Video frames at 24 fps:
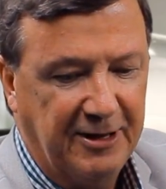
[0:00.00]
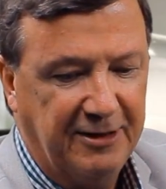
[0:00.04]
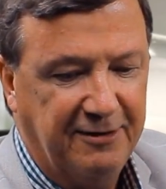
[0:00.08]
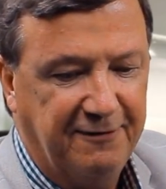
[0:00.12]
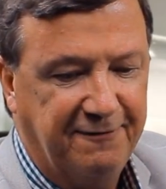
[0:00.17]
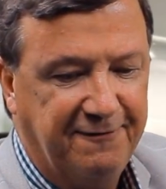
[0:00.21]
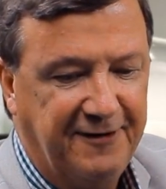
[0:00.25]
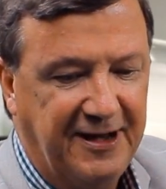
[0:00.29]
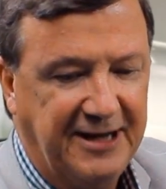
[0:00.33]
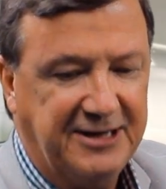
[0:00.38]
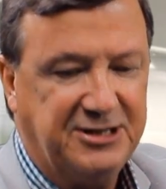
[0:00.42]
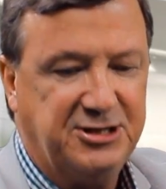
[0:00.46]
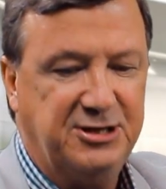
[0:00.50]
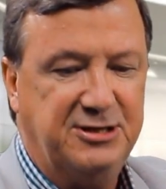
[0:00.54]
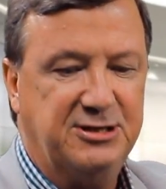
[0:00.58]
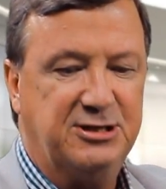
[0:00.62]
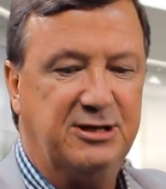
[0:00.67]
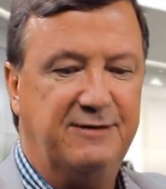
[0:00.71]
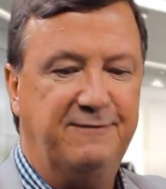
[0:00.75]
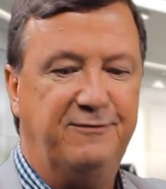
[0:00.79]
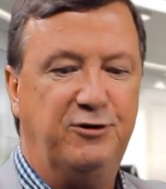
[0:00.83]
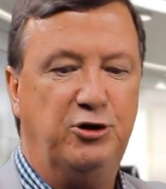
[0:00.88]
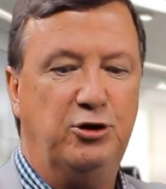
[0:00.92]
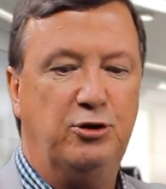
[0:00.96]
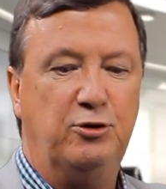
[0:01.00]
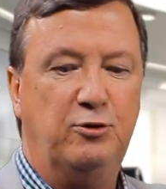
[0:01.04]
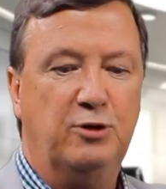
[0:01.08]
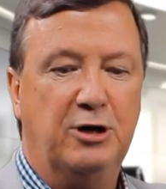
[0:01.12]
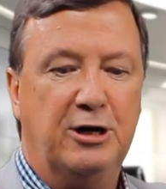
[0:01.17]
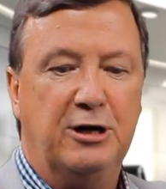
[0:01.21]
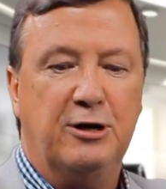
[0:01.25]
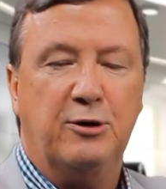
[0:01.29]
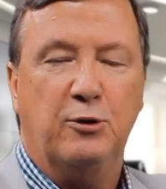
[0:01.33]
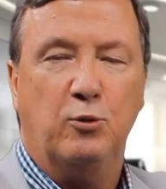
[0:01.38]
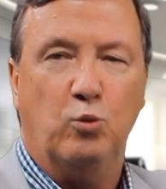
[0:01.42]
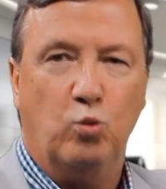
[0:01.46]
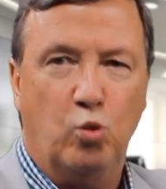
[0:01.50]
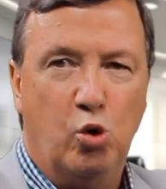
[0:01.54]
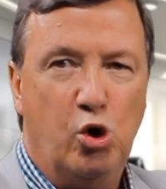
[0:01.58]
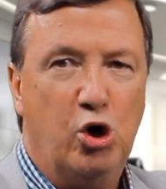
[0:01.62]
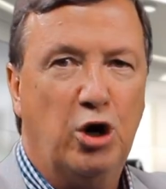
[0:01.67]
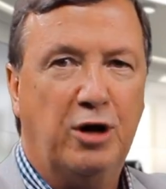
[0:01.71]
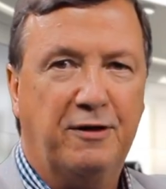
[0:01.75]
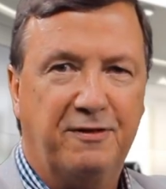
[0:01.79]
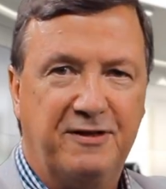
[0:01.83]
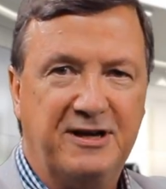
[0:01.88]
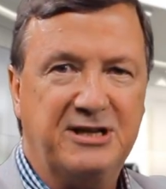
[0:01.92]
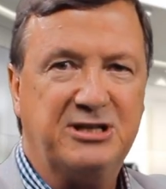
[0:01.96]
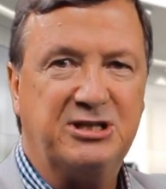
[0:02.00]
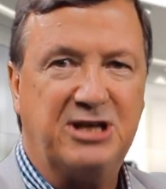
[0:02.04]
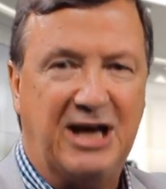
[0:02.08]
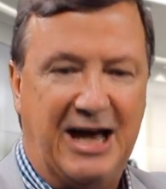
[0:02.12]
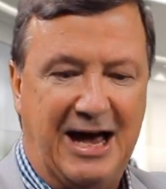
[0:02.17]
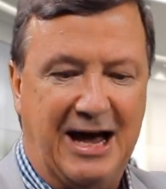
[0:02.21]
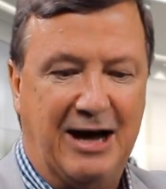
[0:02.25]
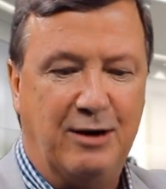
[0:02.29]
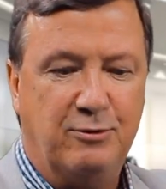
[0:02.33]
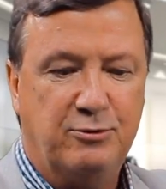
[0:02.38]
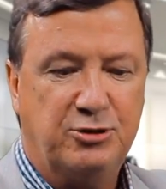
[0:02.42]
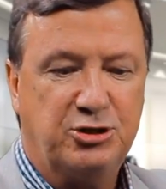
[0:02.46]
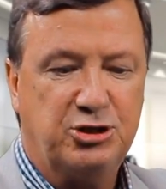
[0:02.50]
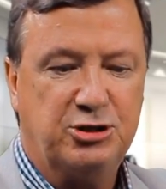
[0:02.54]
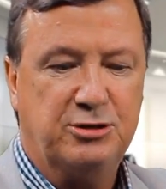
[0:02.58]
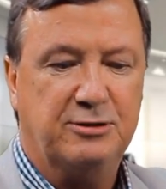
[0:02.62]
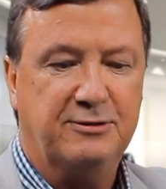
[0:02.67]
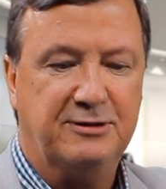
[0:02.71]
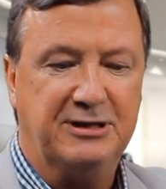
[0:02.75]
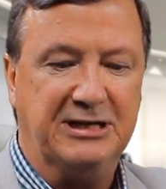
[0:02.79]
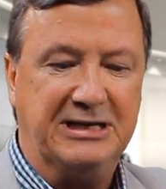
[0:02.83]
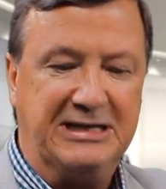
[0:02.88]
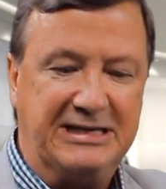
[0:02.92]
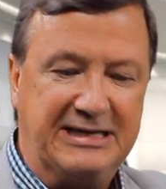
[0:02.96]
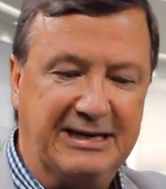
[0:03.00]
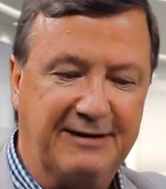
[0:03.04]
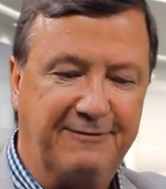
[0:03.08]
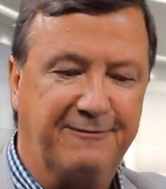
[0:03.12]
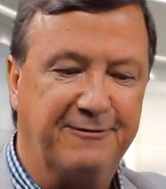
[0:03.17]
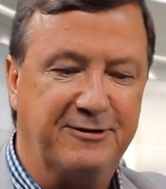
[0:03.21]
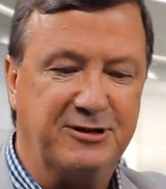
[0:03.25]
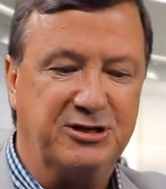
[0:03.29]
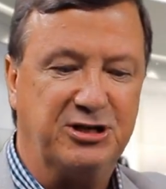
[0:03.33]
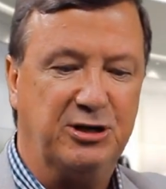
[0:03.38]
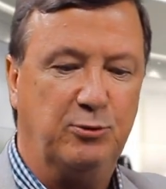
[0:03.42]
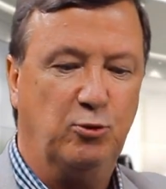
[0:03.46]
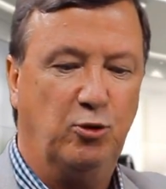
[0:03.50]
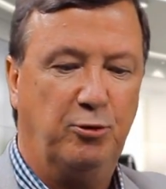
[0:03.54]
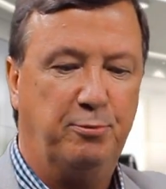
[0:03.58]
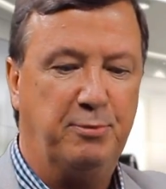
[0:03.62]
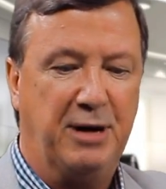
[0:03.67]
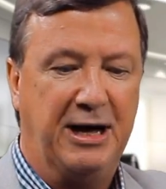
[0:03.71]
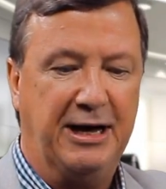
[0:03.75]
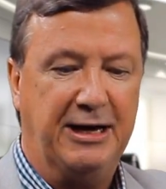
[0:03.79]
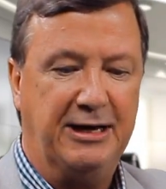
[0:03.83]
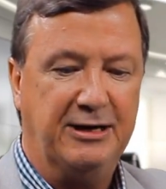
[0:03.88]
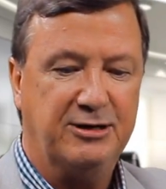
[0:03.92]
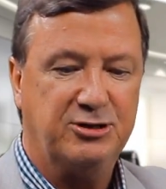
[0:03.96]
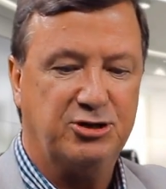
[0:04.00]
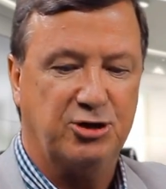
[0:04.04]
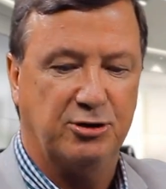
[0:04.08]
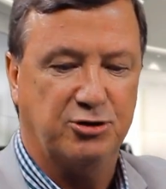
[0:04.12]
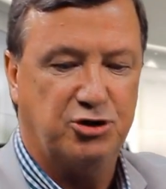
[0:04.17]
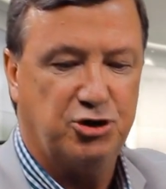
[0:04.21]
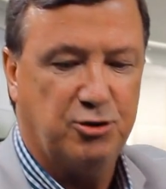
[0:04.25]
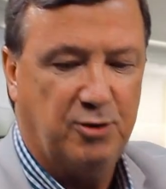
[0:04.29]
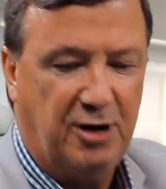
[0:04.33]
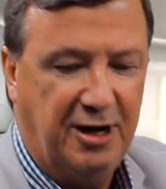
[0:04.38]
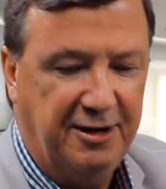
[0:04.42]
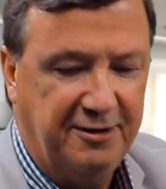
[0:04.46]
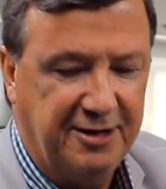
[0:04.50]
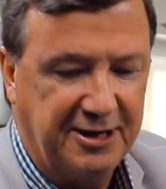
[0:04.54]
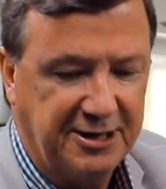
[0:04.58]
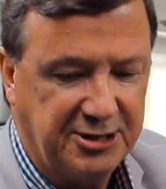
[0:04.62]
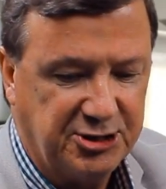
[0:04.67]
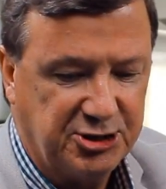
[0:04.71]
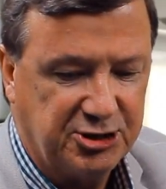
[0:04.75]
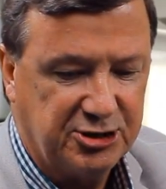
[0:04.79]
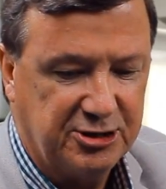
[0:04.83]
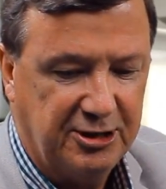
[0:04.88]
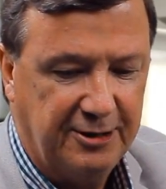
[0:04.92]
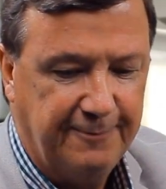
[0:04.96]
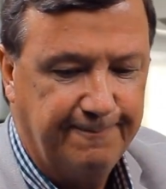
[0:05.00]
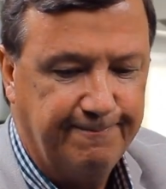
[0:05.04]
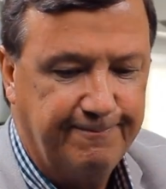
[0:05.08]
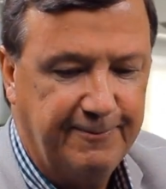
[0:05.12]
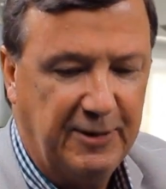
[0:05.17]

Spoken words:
The fact is, if you work this out, the difference it will make. So try this.